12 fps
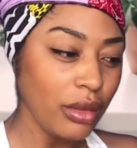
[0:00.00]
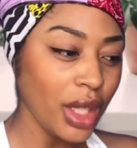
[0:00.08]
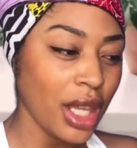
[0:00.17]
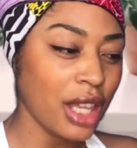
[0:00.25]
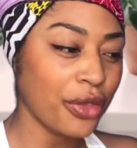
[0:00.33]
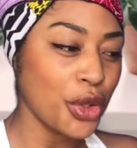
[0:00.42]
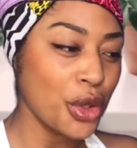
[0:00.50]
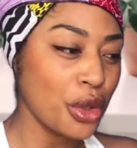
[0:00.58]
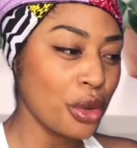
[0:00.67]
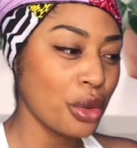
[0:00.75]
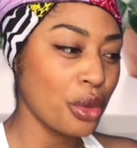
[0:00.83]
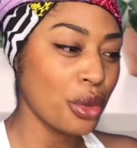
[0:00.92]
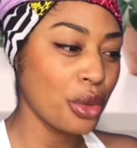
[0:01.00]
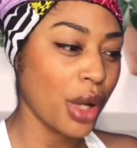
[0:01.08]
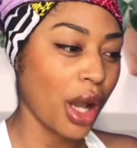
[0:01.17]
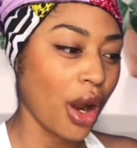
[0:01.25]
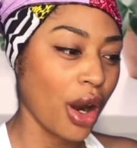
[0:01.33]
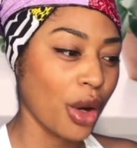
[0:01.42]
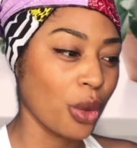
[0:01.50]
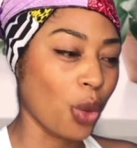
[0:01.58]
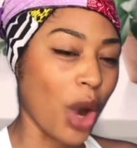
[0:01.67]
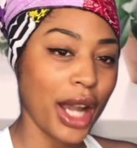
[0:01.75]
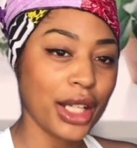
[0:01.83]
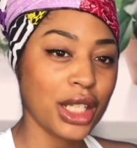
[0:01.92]
If you are
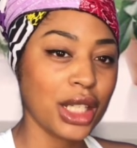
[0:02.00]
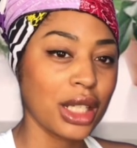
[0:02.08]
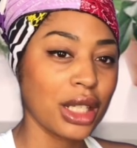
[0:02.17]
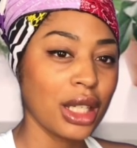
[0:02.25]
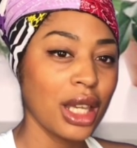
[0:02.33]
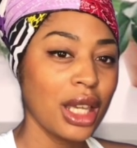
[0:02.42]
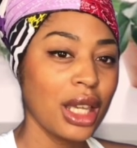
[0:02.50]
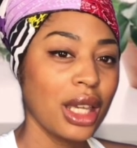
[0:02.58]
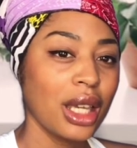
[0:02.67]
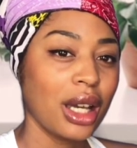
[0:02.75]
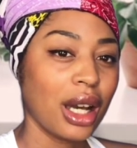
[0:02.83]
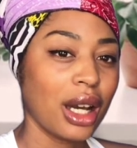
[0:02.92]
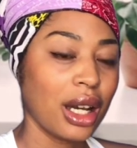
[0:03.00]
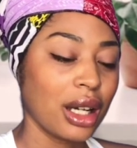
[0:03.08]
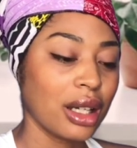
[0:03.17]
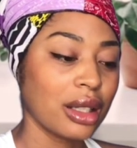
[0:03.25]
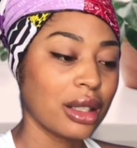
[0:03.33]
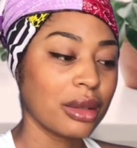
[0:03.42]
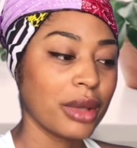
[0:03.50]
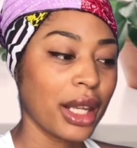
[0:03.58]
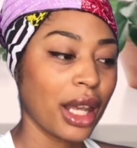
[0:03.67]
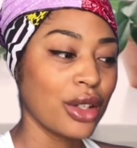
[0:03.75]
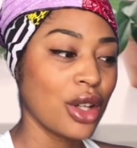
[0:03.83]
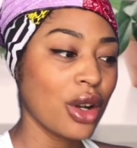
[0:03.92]
watching,
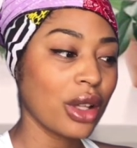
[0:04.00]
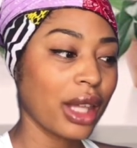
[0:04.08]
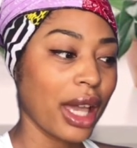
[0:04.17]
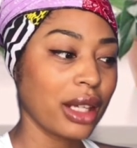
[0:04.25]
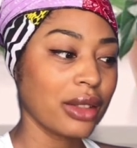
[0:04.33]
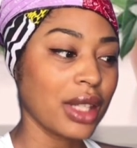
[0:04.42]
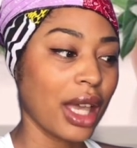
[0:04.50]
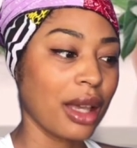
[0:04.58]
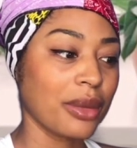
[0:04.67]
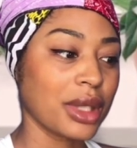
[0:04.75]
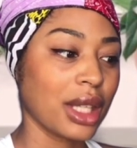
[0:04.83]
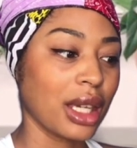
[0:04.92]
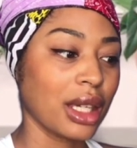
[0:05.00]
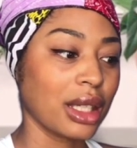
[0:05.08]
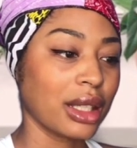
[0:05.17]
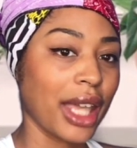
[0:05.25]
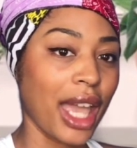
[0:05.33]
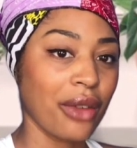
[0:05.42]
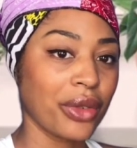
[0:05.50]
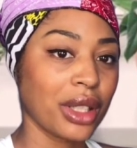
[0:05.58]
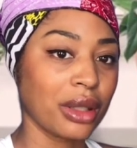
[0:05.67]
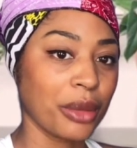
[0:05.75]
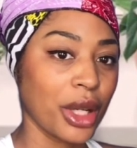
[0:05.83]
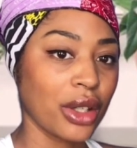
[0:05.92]
and I know a lot of times, like, the
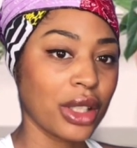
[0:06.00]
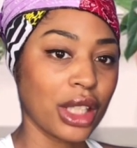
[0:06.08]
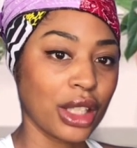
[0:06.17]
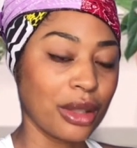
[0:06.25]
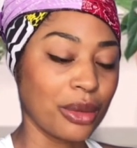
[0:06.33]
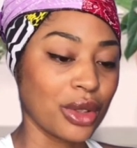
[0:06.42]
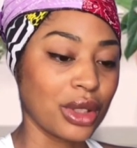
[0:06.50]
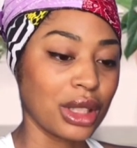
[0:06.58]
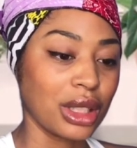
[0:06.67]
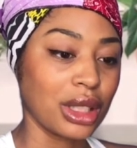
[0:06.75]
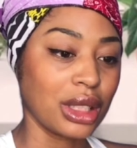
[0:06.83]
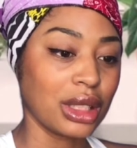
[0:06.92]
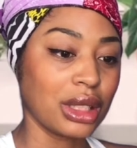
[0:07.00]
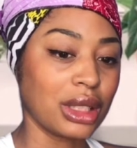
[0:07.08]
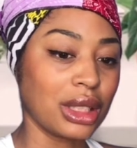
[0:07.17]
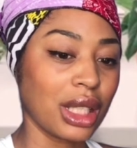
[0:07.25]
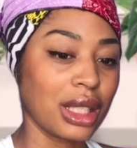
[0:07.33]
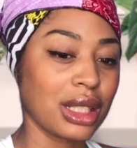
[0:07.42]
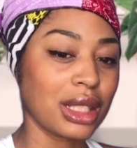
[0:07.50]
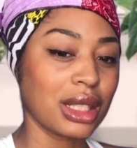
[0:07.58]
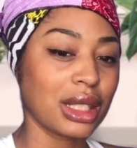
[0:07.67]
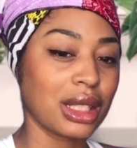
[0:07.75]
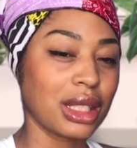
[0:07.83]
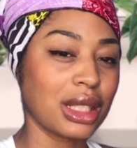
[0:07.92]
African American community
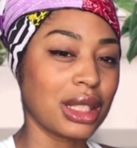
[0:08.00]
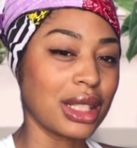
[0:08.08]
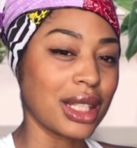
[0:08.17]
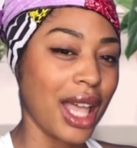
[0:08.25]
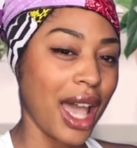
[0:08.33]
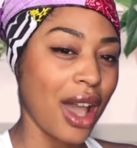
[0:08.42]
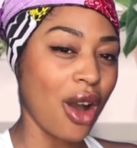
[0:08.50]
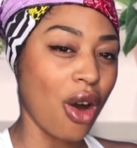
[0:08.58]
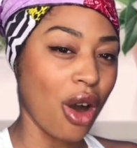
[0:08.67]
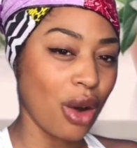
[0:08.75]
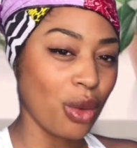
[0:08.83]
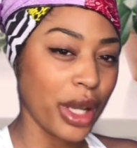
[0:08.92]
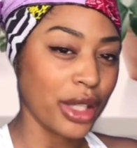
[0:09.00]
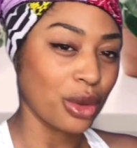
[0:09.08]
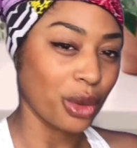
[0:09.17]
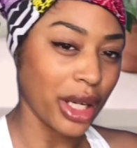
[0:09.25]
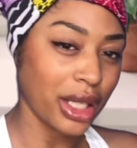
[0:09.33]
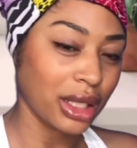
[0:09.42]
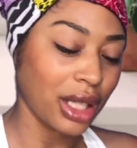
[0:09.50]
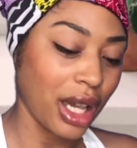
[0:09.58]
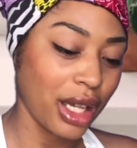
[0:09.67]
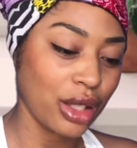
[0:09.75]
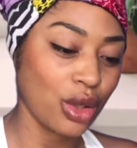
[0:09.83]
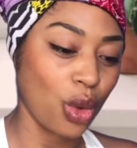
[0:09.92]
does not always
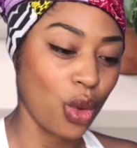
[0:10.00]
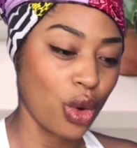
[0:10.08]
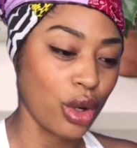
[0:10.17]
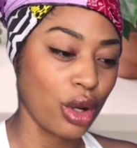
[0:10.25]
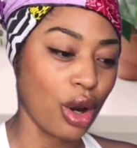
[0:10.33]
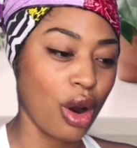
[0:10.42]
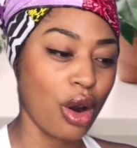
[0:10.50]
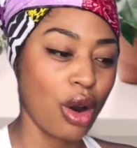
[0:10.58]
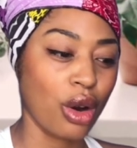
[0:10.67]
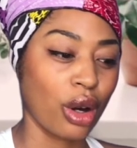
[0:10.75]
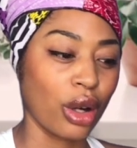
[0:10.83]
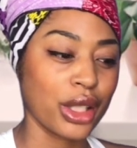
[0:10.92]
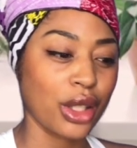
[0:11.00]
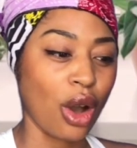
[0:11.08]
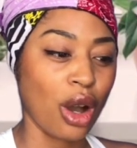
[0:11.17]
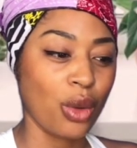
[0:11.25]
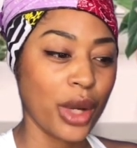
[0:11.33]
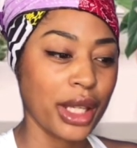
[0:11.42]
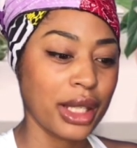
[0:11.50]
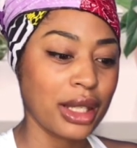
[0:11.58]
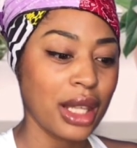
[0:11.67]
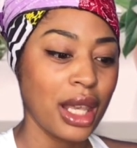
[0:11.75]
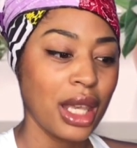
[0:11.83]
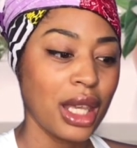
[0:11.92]
recognize or is
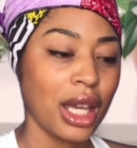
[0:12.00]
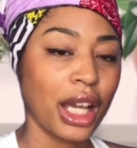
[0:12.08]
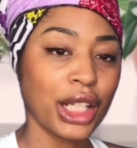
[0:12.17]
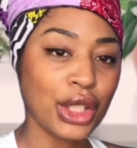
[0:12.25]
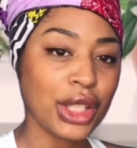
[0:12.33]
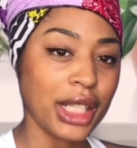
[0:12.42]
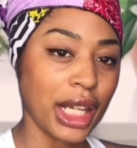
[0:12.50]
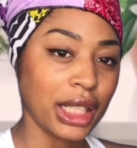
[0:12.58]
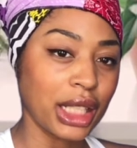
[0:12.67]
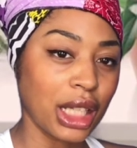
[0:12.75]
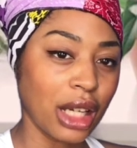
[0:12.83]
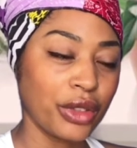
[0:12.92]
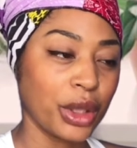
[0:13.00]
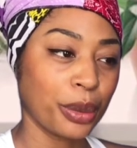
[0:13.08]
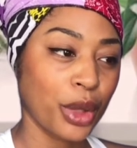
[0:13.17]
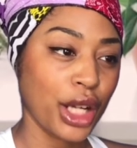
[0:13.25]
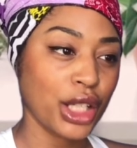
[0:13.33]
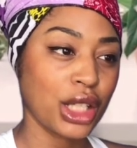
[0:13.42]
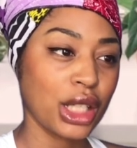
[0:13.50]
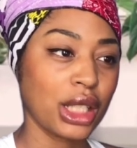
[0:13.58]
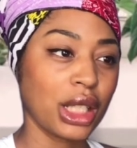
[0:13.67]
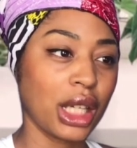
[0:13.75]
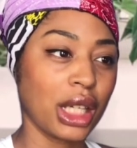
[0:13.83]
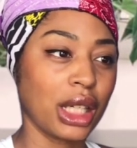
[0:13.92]
always understanding of depression,
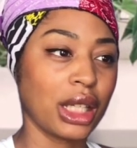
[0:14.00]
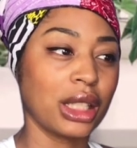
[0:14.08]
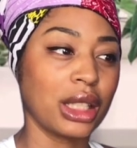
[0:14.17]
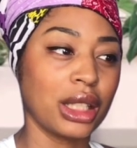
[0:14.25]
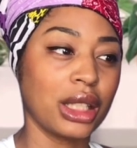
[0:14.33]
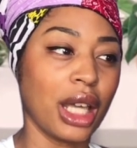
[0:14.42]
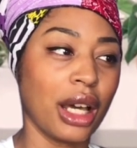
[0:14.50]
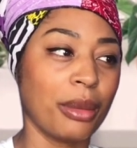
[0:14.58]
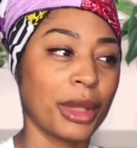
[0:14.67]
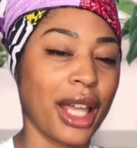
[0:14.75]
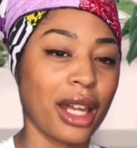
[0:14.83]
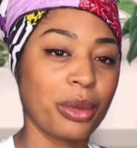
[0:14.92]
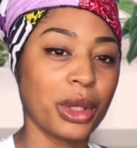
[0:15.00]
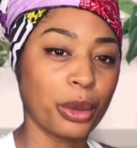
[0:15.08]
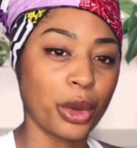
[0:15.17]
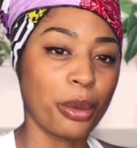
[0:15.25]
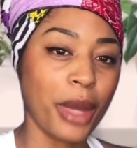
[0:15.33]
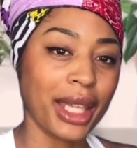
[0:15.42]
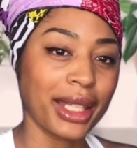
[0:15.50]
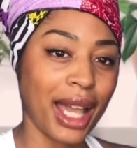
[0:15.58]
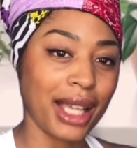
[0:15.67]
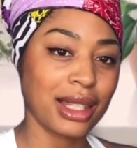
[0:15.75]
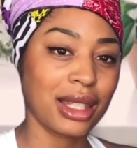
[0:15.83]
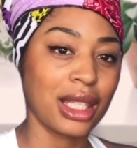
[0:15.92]
and a lot of people may
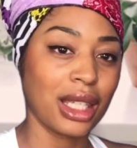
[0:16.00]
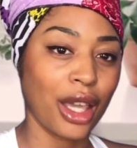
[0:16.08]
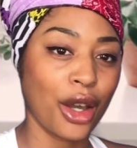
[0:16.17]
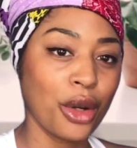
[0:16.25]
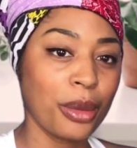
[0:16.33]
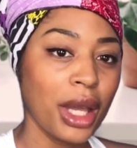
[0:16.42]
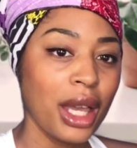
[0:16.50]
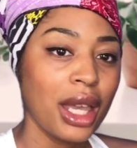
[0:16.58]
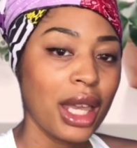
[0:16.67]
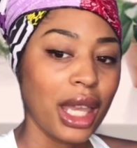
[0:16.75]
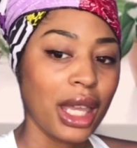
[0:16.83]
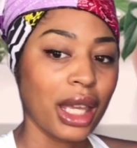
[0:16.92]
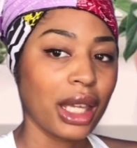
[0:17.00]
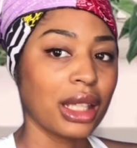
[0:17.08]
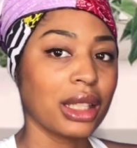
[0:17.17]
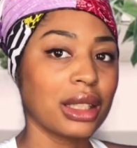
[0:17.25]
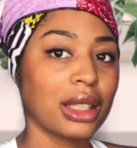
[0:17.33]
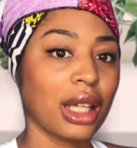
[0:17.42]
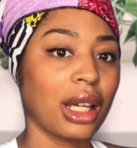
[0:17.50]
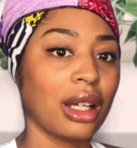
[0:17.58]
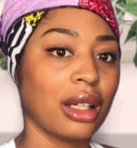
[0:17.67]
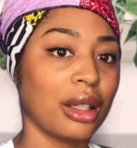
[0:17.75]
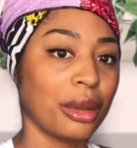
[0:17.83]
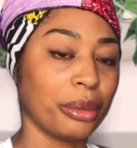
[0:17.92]
not seek help. And
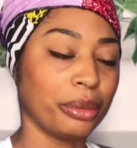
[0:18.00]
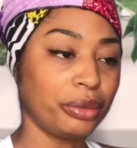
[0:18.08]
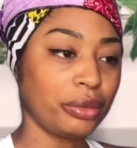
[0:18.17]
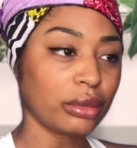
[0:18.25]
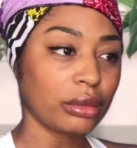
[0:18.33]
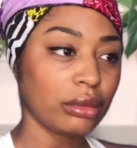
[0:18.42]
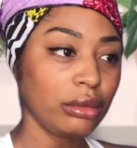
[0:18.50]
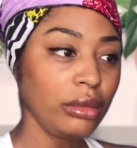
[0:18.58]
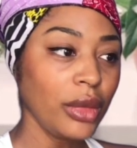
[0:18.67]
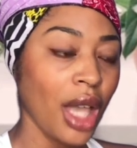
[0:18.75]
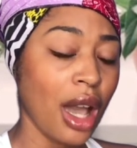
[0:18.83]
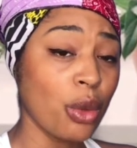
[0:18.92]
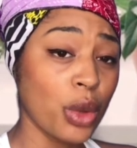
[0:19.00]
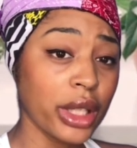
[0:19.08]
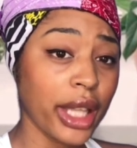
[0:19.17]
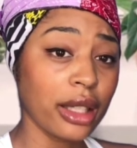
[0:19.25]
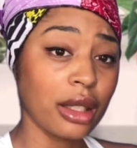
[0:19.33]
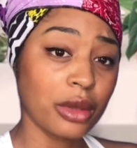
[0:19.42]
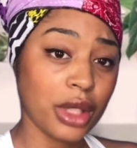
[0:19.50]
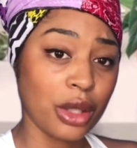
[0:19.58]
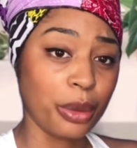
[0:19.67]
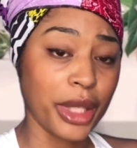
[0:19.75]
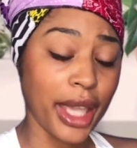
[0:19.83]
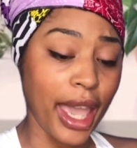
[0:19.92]
I would like to
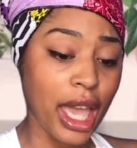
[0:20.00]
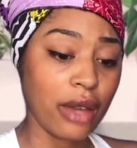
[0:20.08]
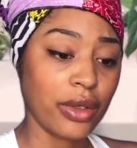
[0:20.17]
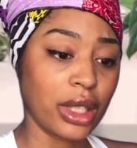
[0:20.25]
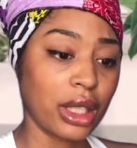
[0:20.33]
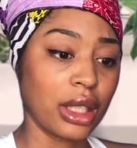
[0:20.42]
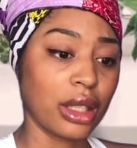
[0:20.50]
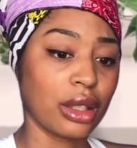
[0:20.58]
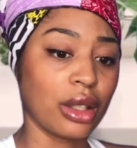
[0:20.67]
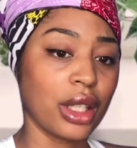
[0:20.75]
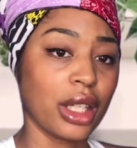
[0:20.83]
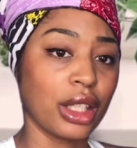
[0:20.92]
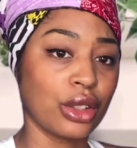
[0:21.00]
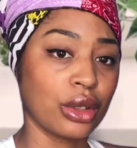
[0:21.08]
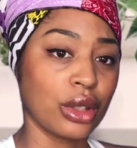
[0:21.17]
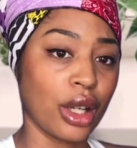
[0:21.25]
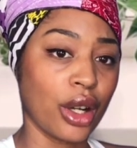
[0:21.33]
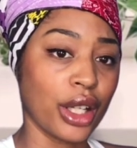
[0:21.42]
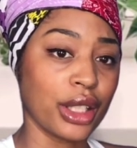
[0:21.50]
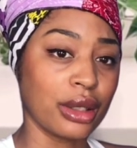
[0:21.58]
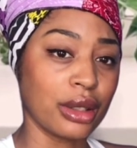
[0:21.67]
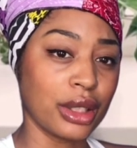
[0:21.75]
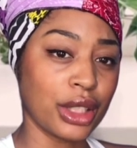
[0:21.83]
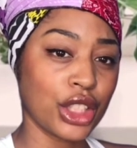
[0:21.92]
be an advocate in on
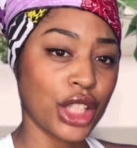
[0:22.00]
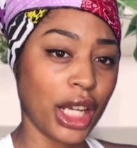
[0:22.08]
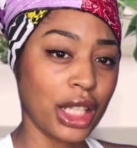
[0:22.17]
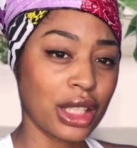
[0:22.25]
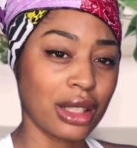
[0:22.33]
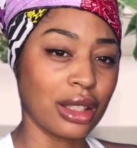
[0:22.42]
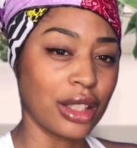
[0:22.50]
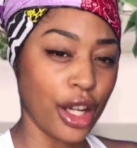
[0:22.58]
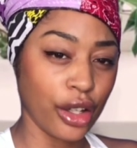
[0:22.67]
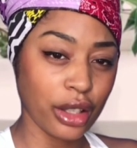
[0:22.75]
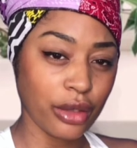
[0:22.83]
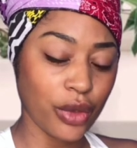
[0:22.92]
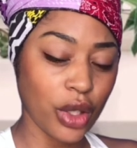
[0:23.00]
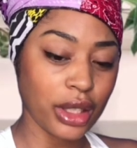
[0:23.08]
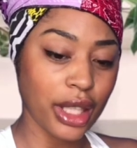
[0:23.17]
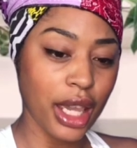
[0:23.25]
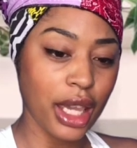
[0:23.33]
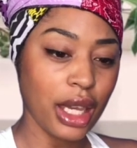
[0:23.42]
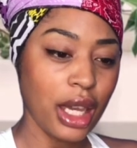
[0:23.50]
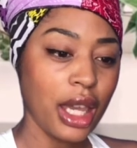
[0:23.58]
changing the narrative on that.